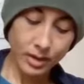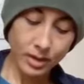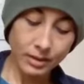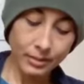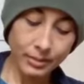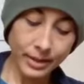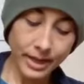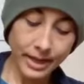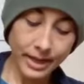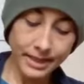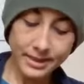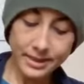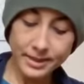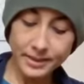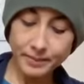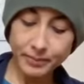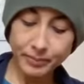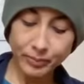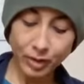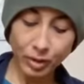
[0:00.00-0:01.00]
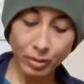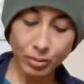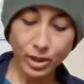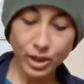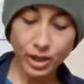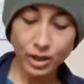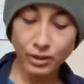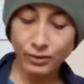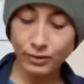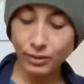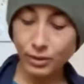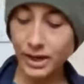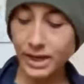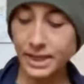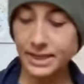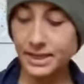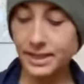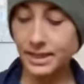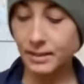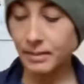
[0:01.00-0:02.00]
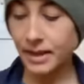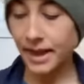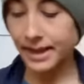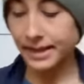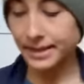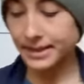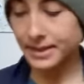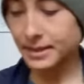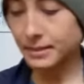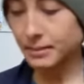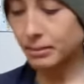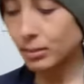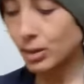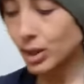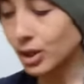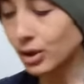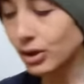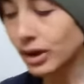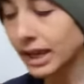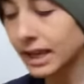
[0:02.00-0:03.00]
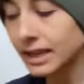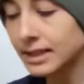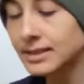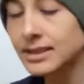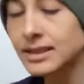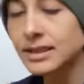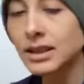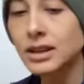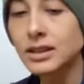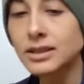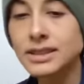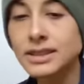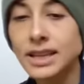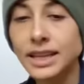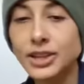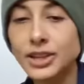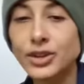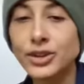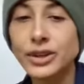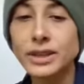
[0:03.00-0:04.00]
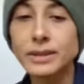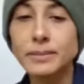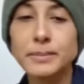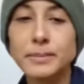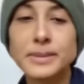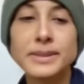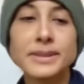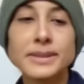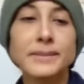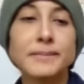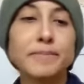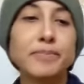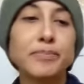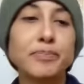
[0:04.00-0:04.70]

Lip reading: All right, bring your forehead to the mat, bring your hands alongside your hips.